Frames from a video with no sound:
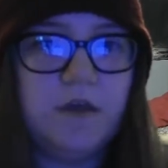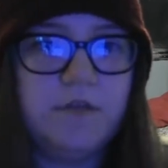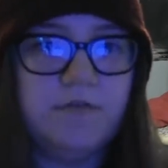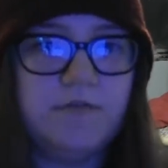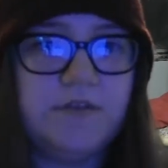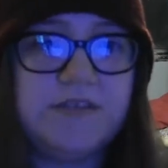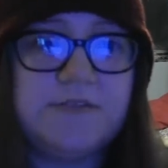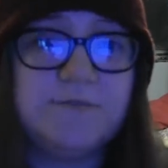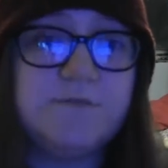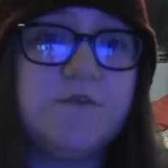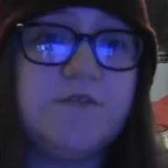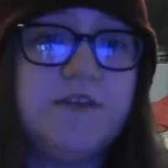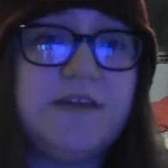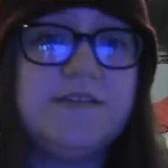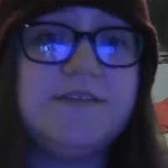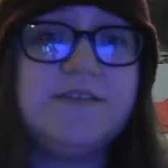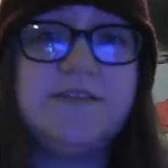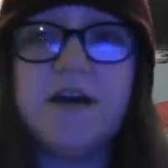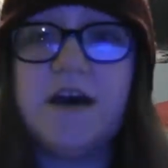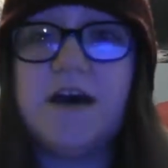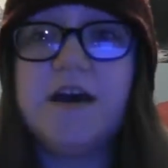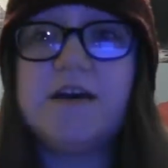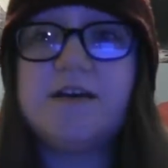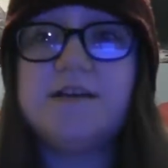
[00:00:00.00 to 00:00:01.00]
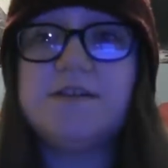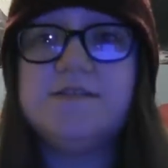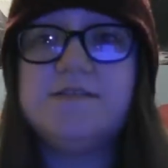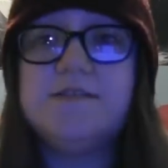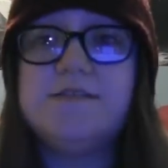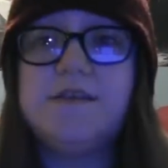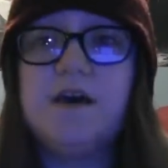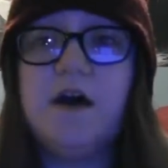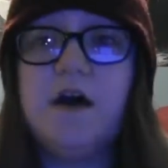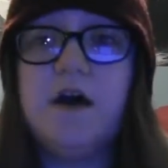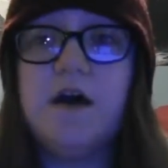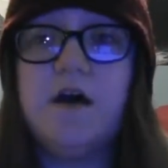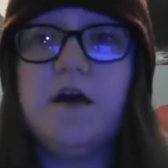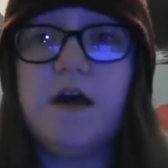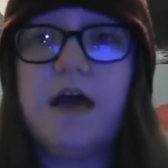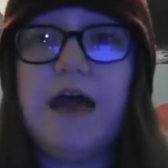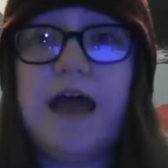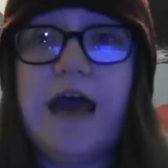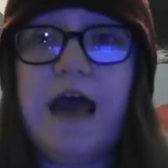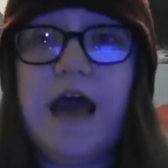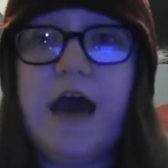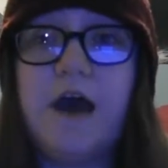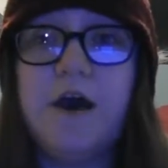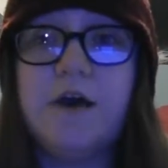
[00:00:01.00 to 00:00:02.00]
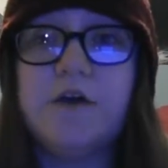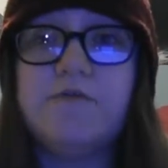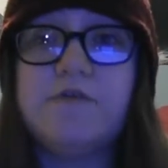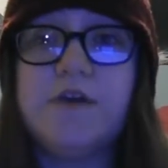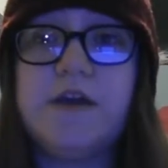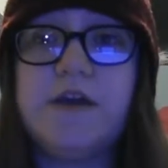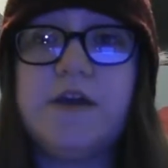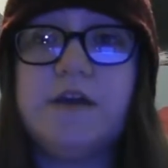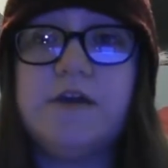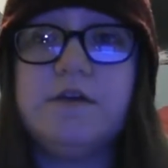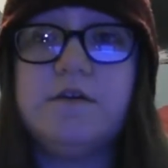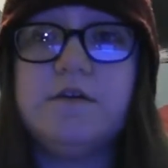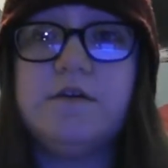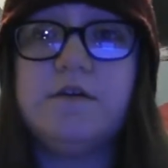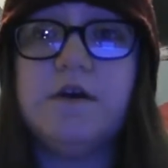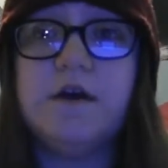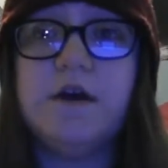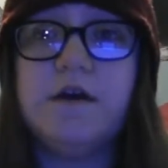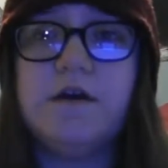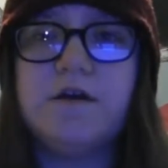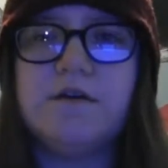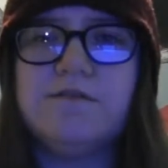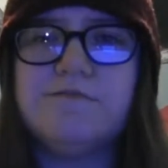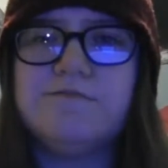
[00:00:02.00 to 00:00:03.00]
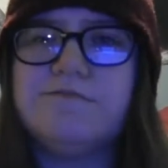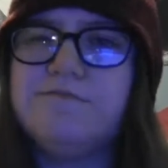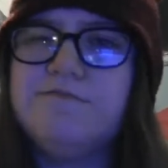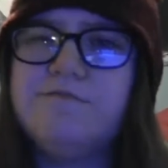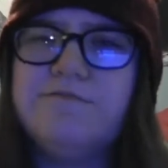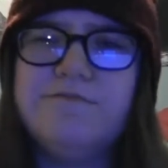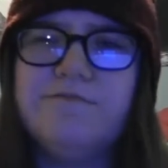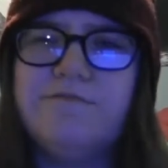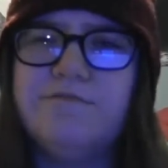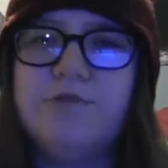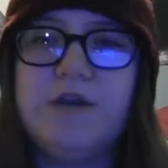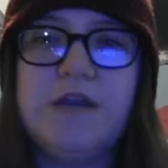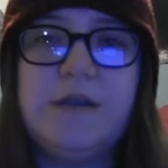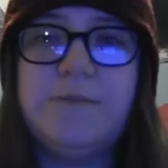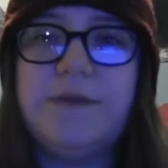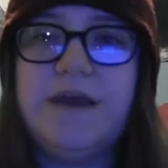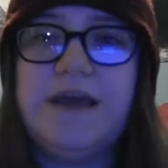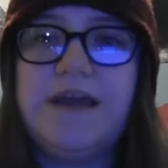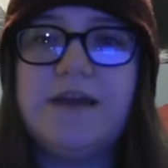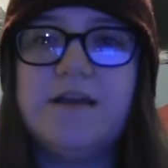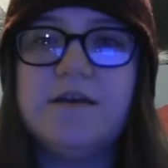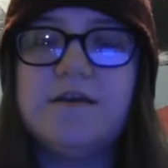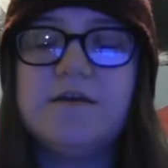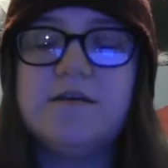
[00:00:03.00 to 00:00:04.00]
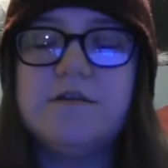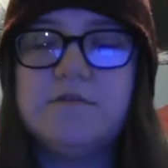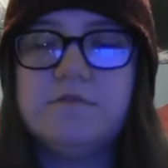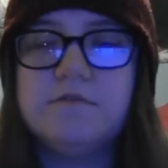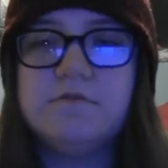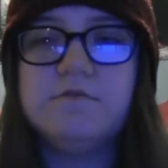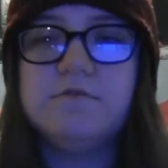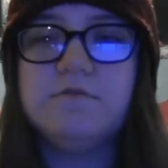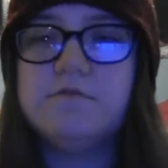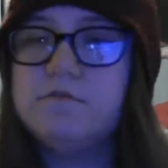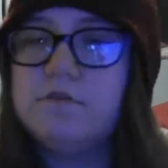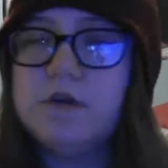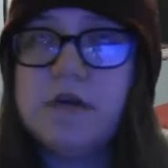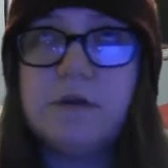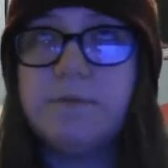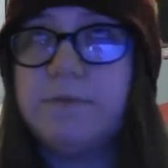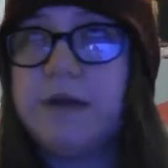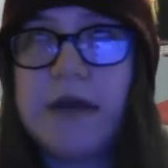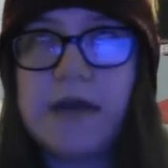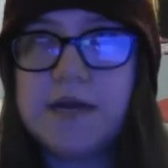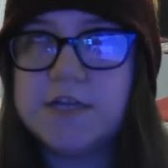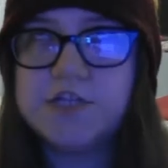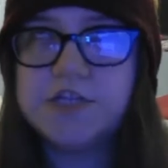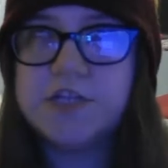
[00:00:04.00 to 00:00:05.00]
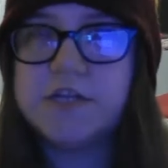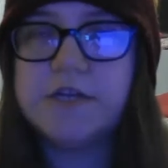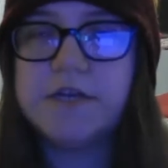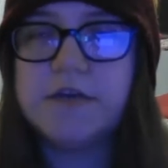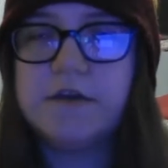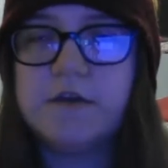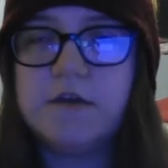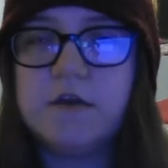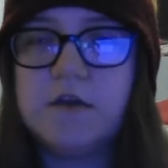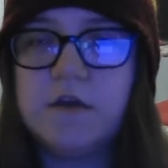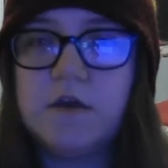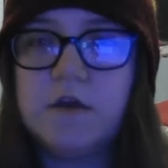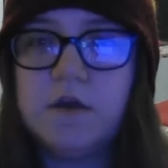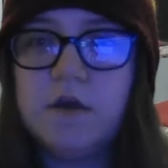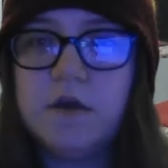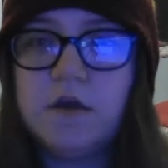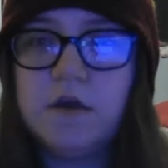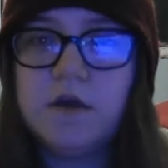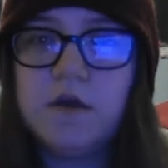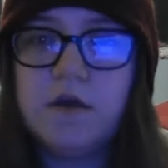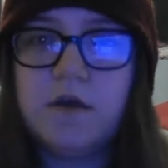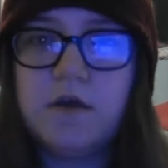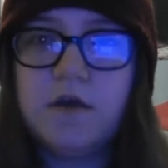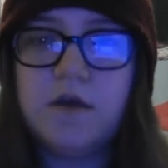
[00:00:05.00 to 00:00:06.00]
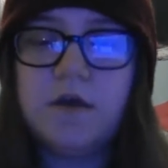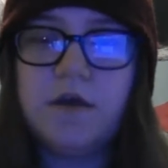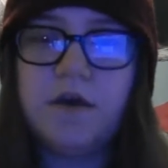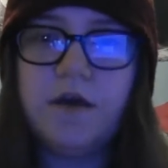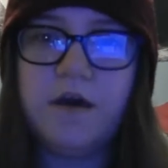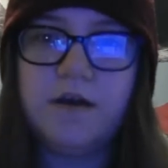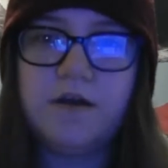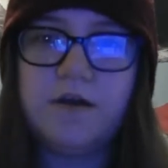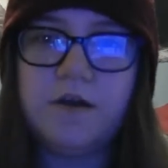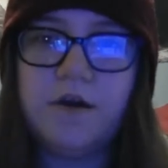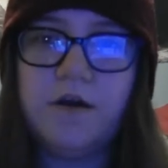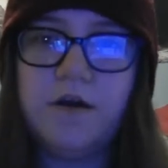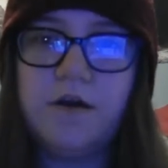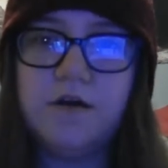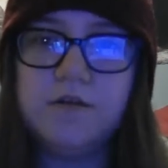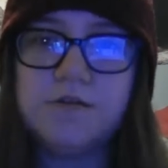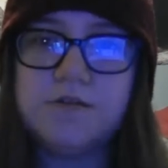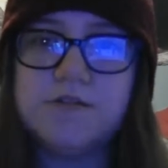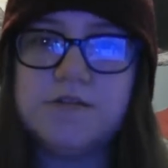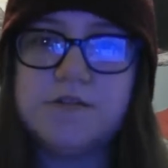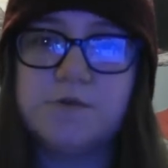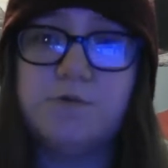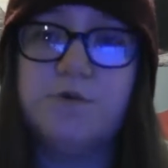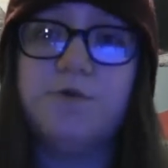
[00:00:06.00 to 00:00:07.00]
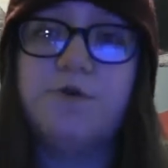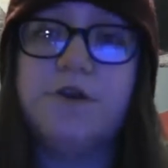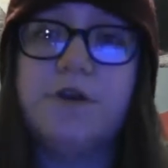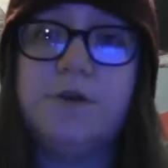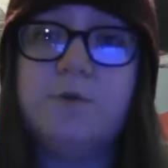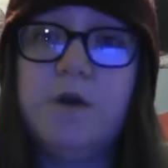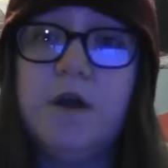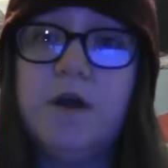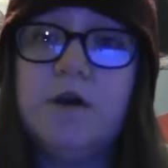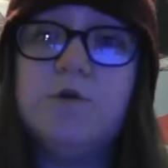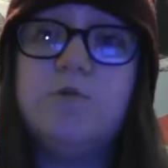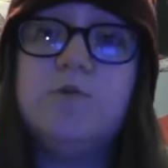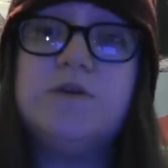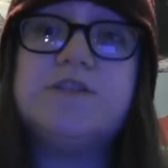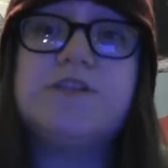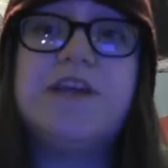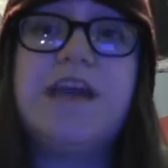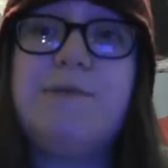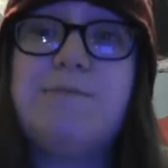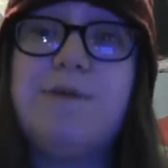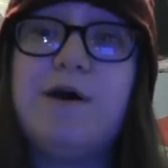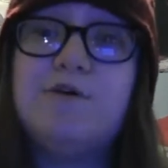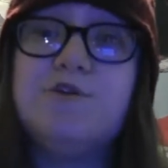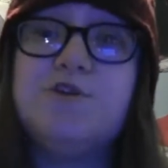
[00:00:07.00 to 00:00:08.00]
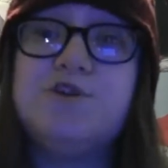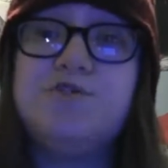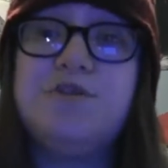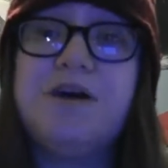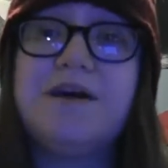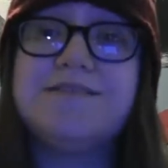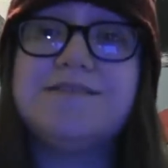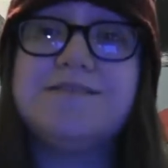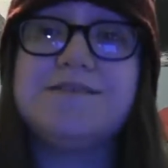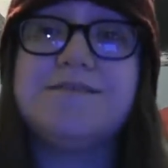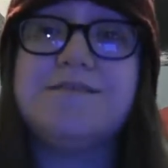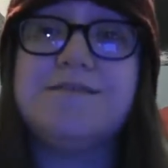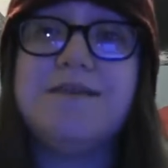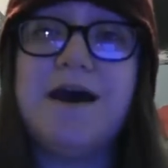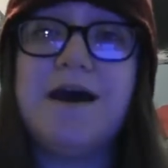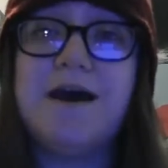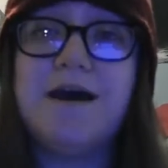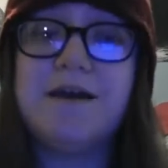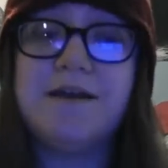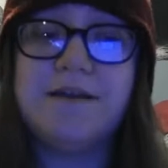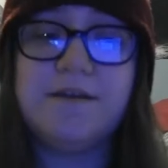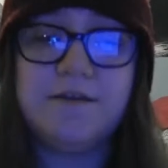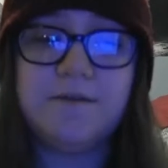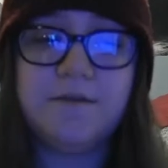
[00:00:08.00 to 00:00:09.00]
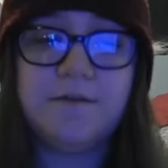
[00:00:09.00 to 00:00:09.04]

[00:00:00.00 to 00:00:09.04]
This movie does have a remake, reimagining, called Sorority Row, which came out in 2009.